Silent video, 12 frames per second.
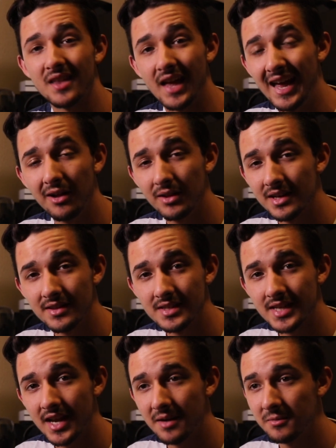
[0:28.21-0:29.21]
the hell out of
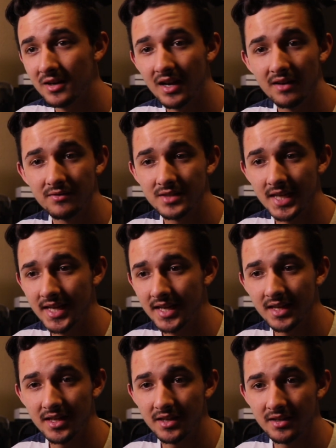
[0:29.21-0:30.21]
this camera. I've
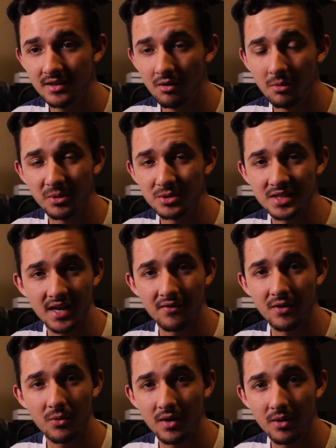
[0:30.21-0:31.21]
taken it almost
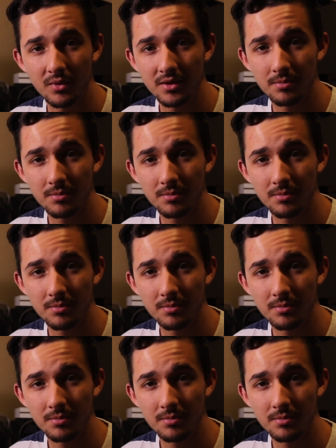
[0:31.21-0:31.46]
everywhere with